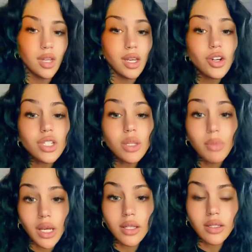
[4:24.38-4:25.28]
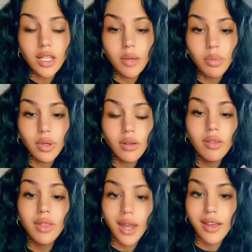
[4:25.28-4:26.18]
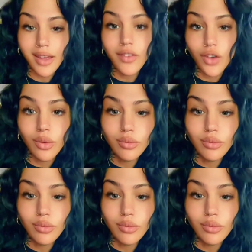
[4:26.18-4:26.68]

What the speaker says: And here's the biggest tip that I could give you.